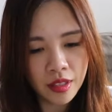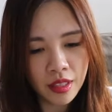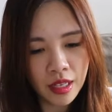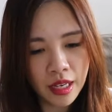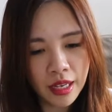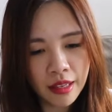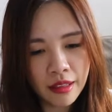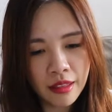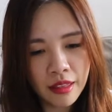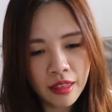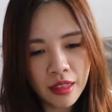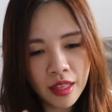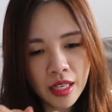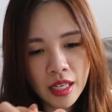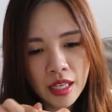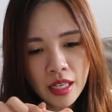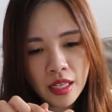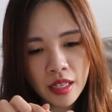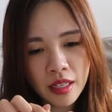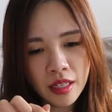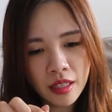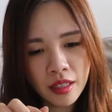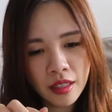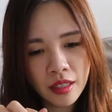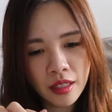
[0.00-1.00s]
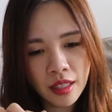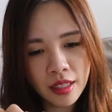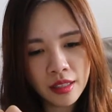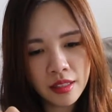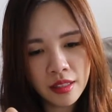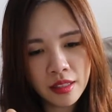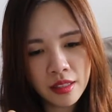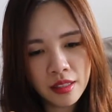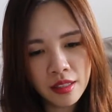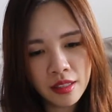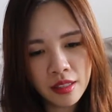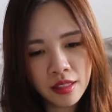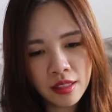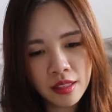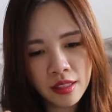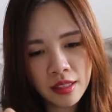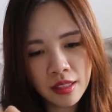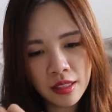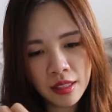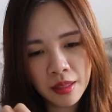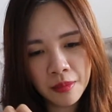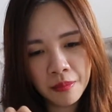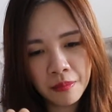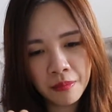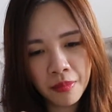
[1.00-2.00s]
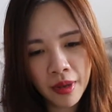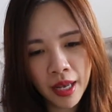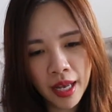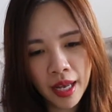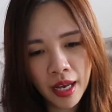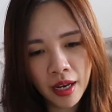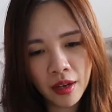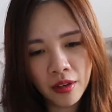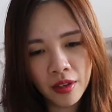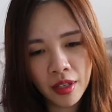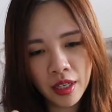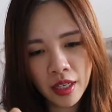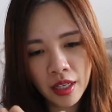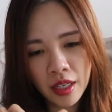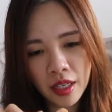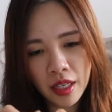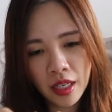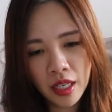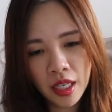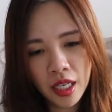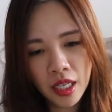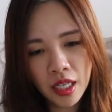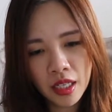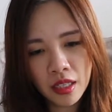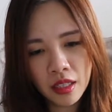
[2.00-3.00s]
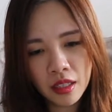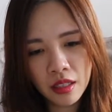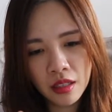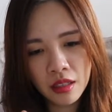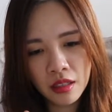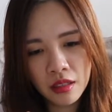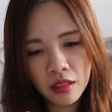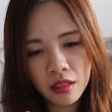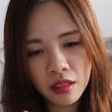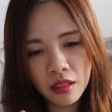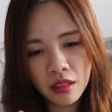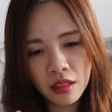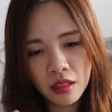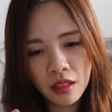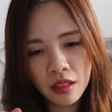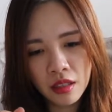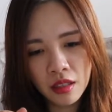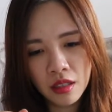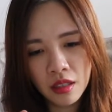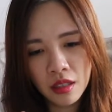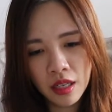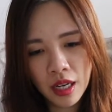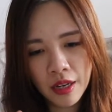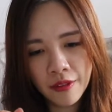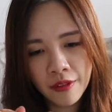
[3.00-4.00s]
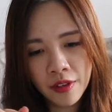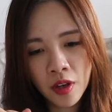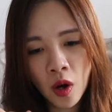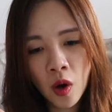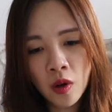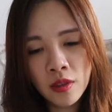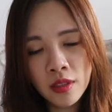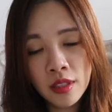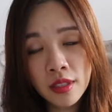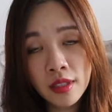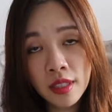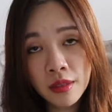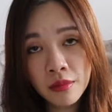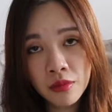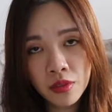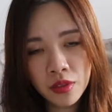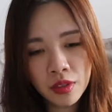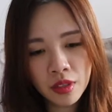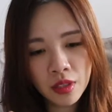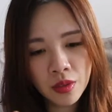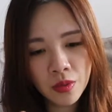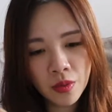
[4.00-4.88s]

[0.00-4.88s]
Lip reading: I think that's about it. I've coated them really